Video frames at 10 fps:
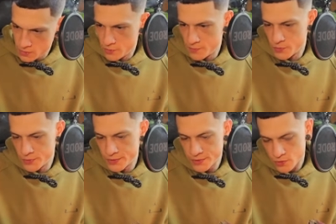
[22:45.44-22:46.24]
New Moon
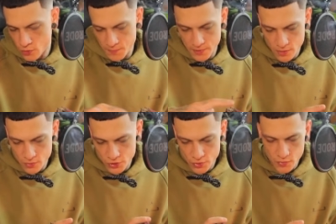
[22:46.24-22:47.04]
in Scorpio.
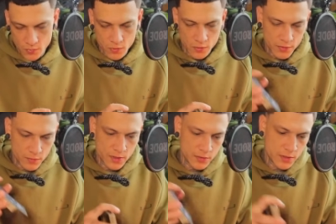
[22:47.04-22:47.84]
Show the world the
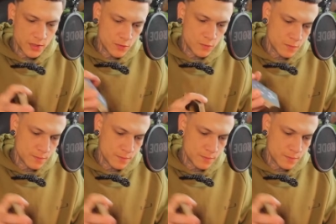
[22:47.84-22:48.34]
real you.